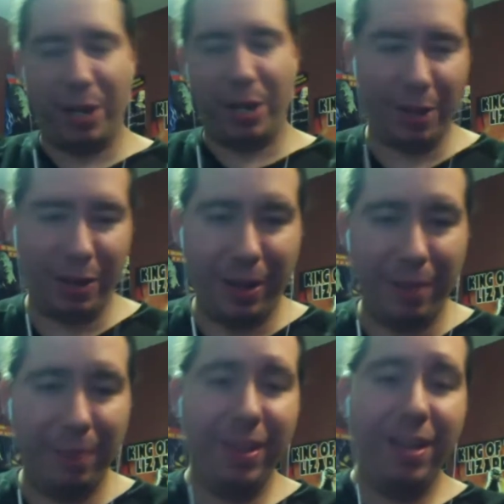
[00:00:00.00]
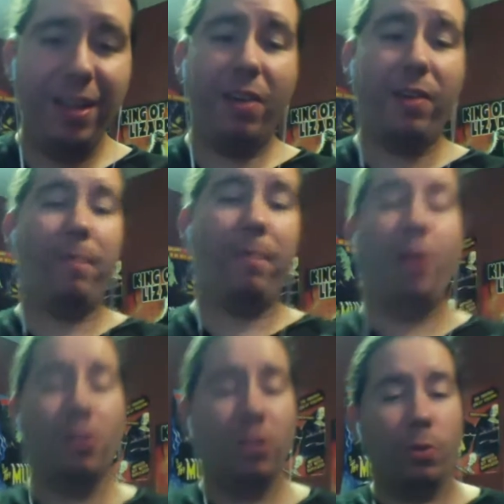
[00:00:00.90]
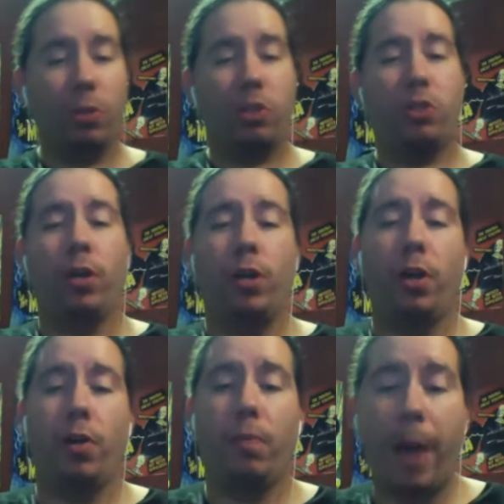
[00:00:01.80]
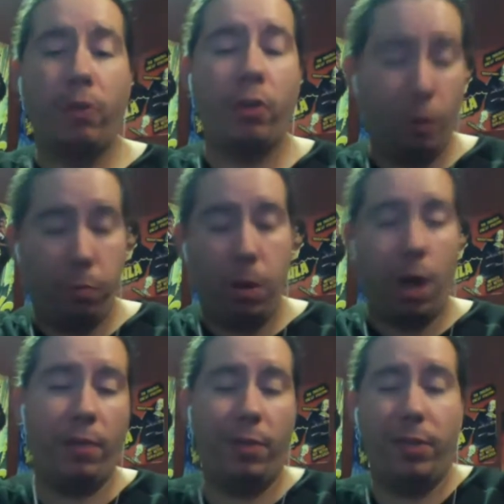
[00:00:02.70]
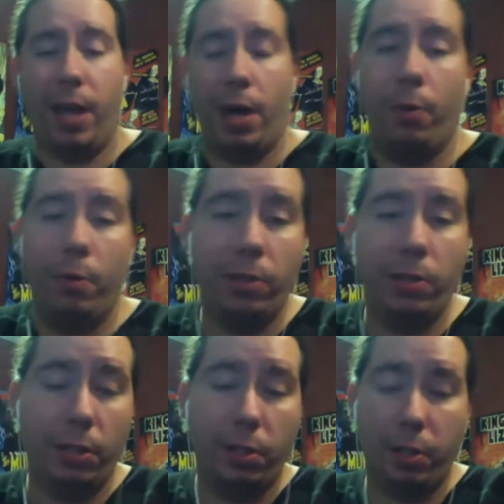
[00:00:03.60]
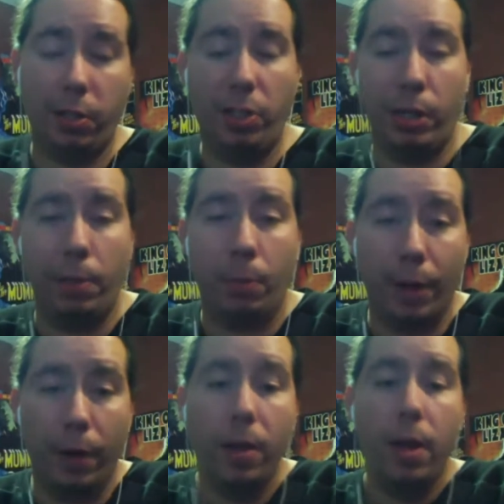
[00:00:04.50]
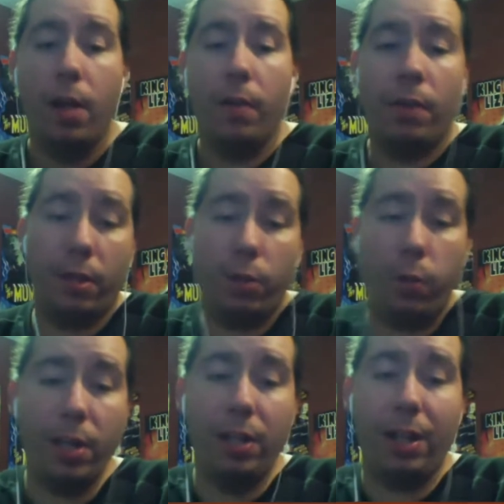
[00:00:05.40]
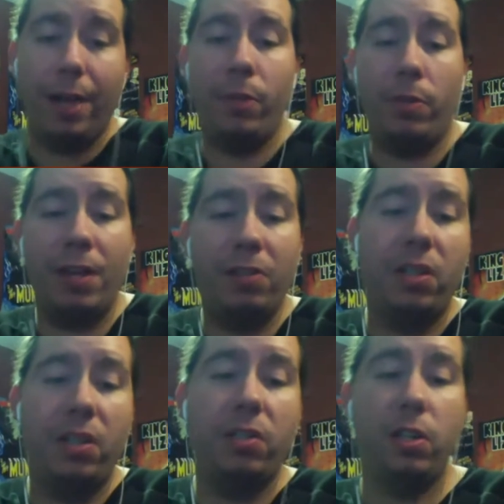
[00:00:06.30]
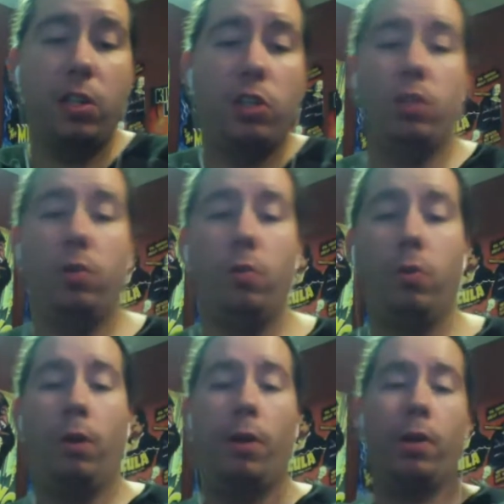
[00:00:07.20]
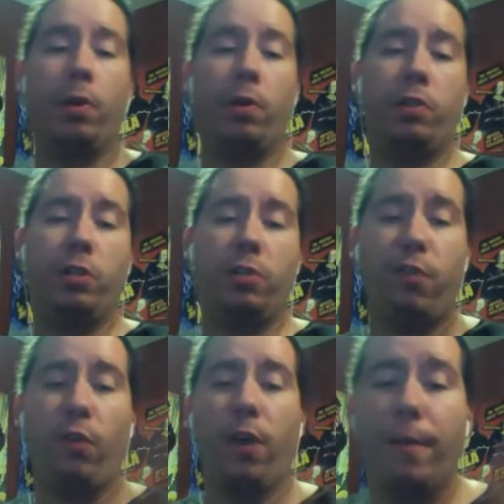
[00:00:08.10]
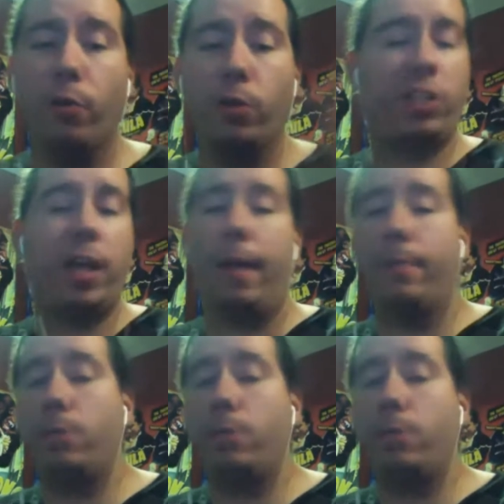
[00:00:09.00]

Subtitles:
No, okay, long story short here, Patrick, you probably have encountered these at least somewhere. In 2011, the United States issued what are known as these forever stamps.